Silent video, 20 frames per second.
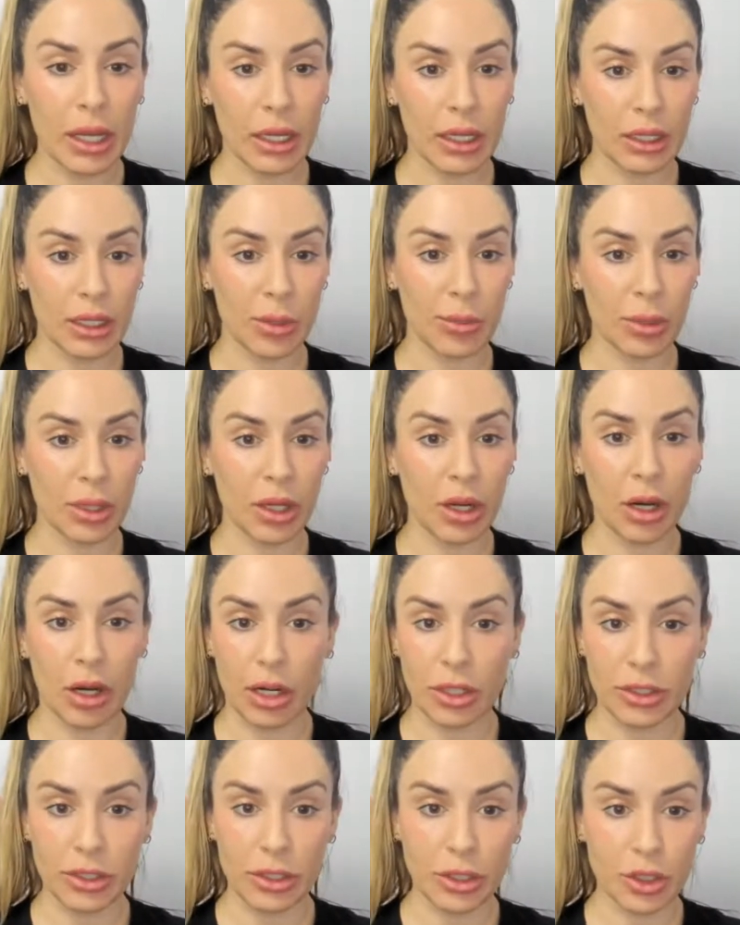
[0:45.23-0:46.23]
It can be
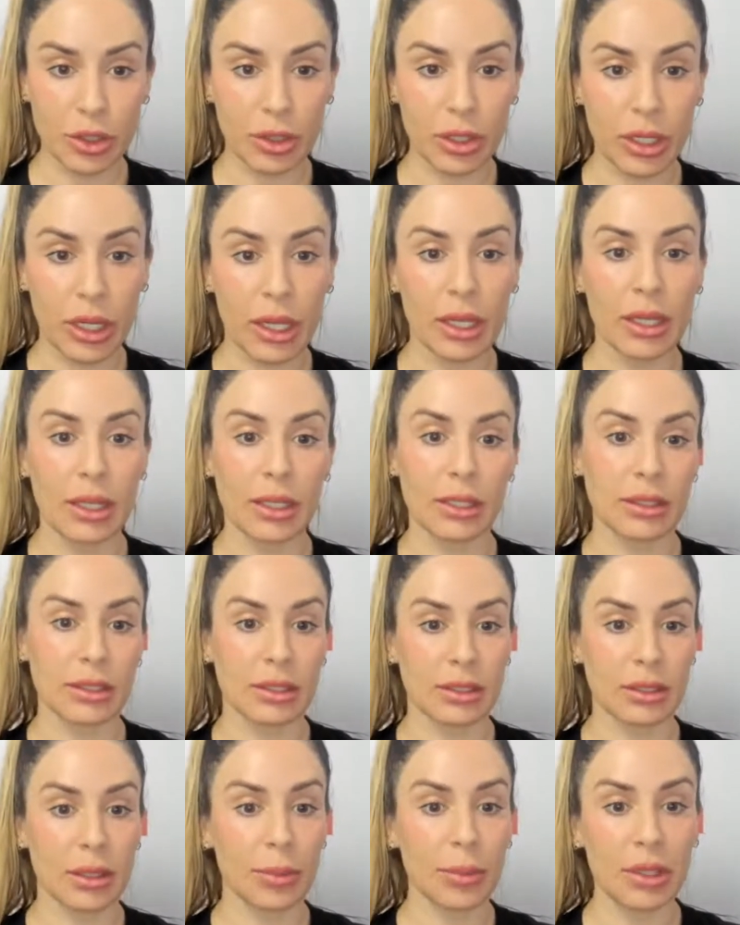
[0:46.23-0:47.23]
hard to treat. It's
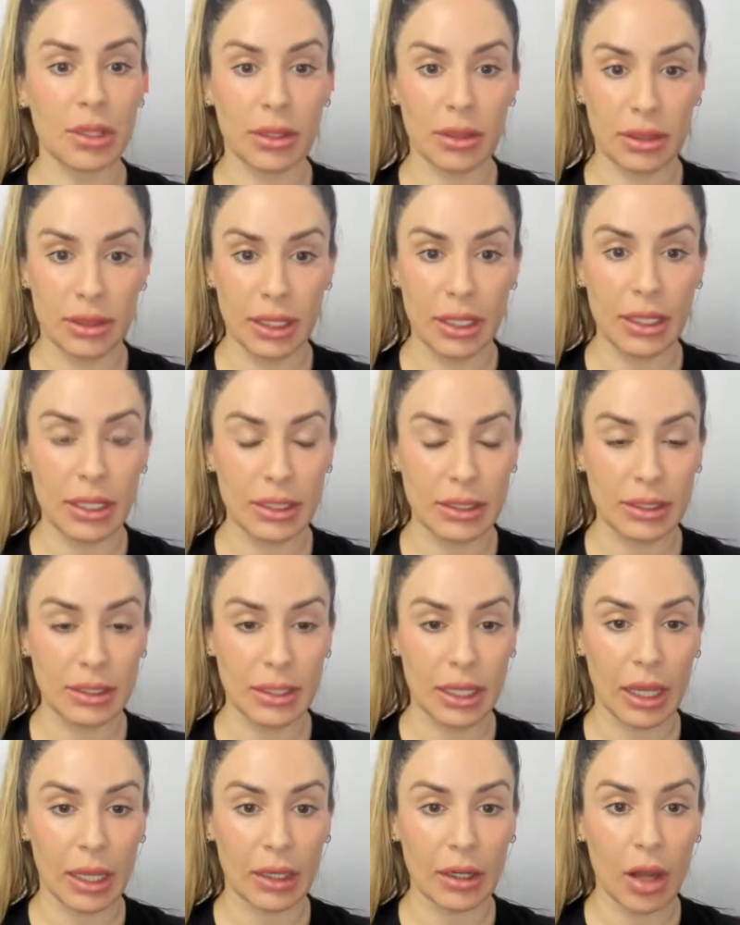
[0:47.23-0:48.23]
some of the thinnest
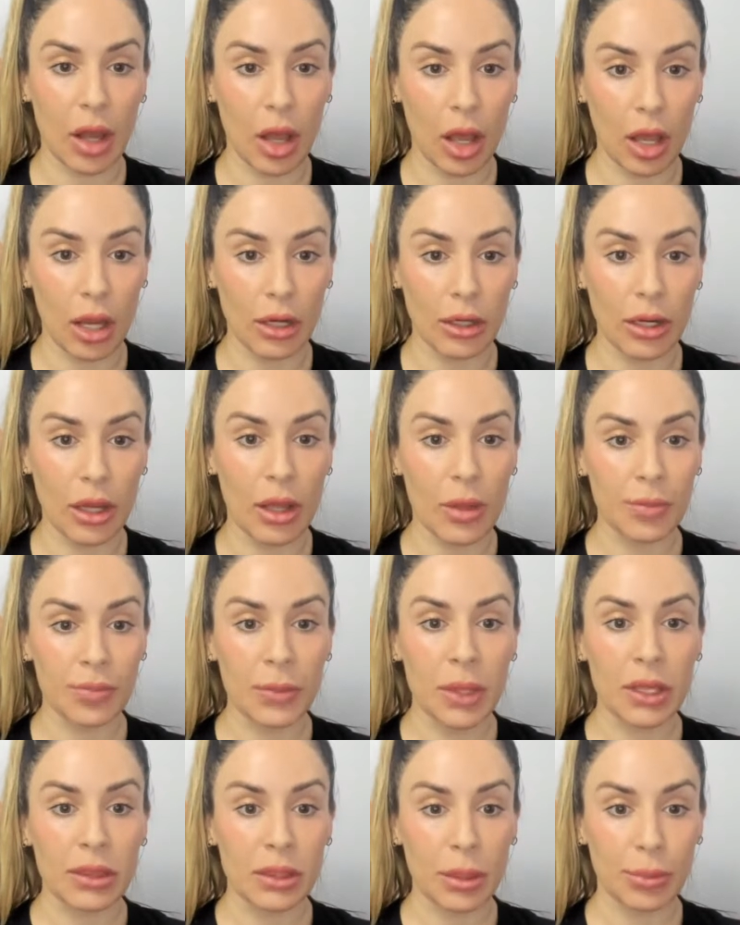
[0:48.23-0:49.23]
skin on
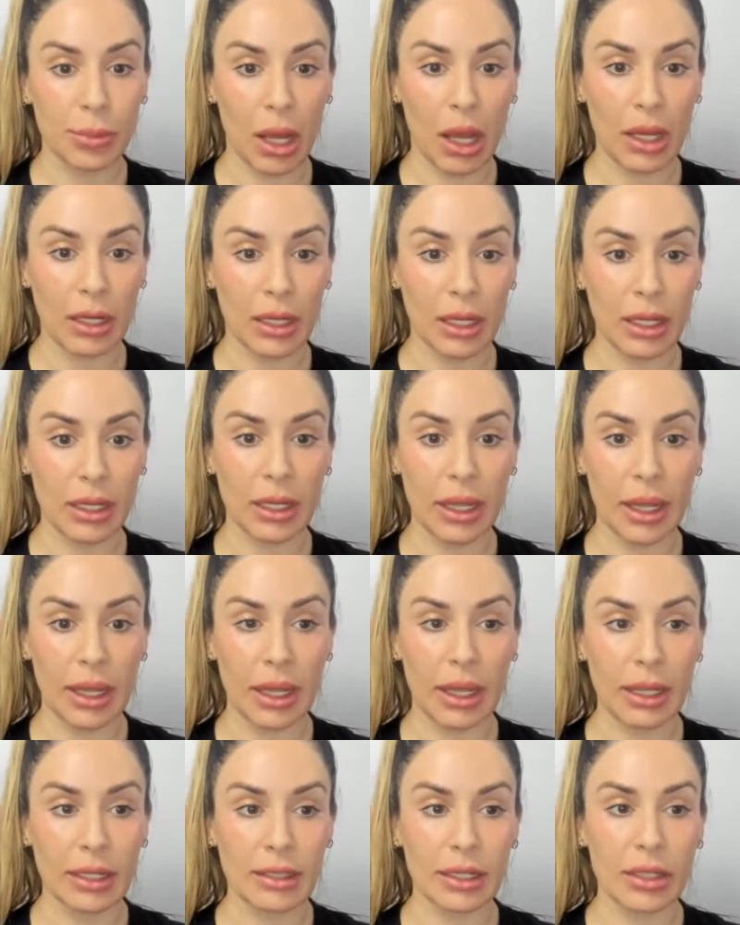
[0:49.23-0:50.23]
the body,
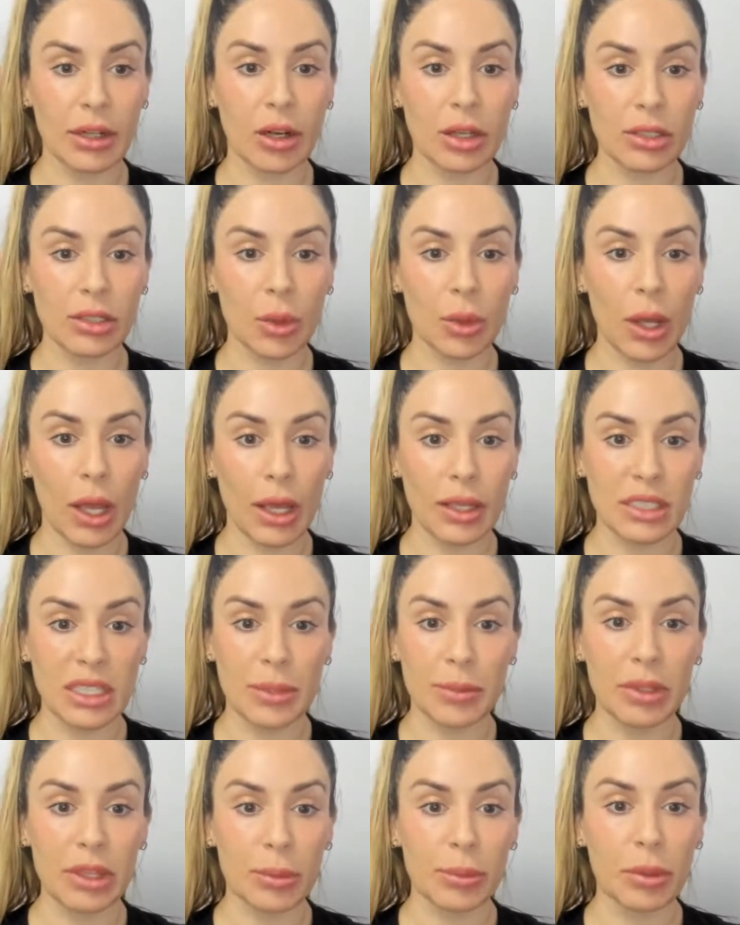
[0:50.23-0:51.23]
and it also has
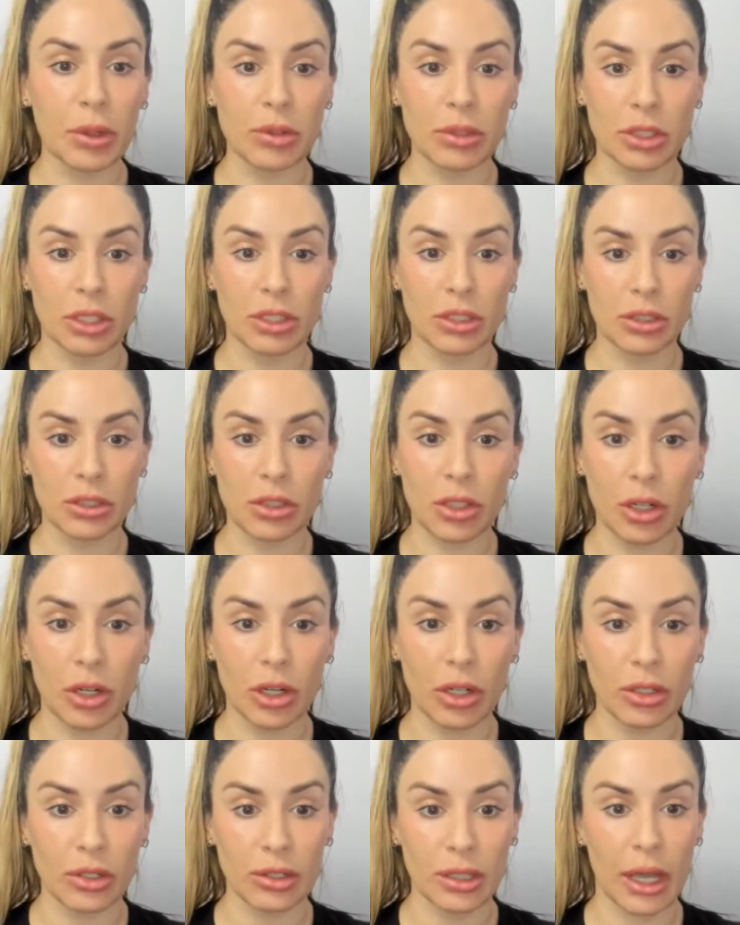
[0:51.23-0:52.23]
some of the most
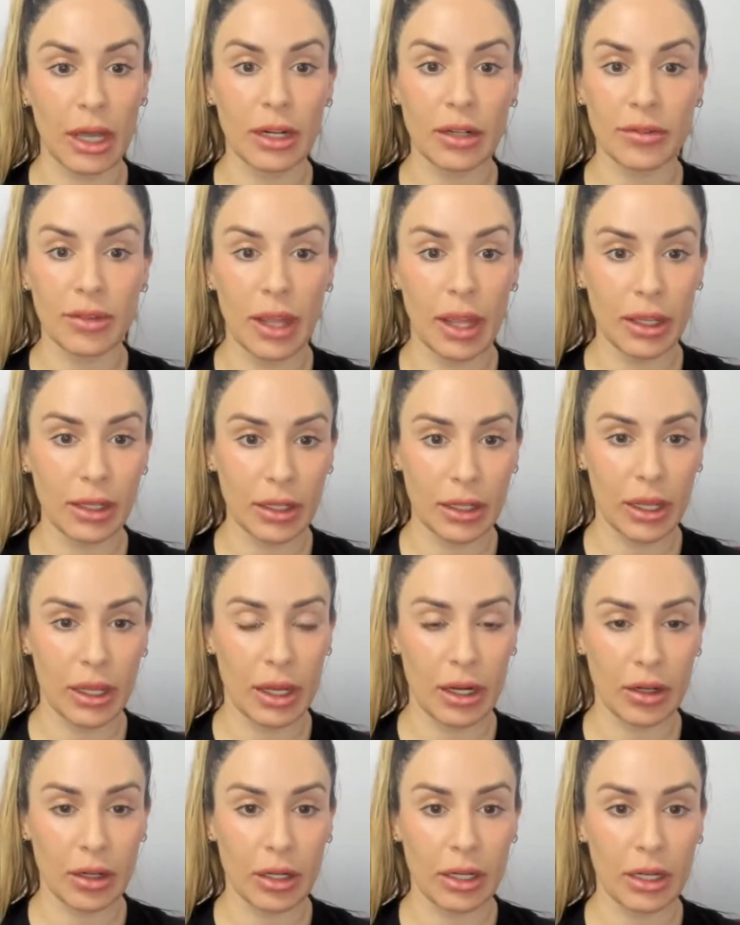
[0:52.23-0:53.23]
concerns out of any
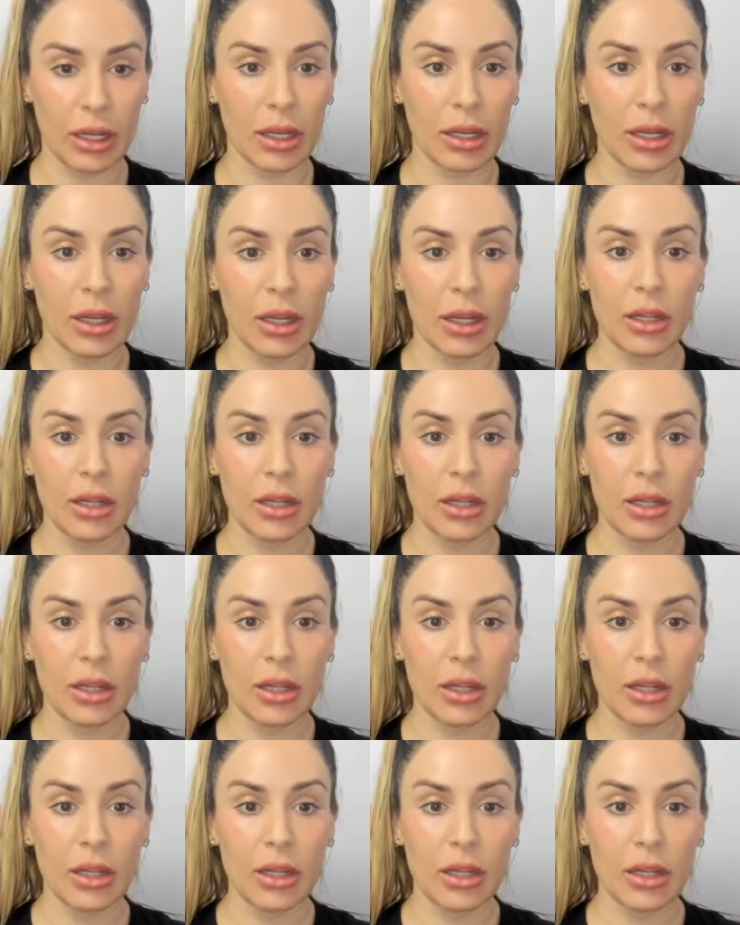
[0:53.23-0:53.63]
area.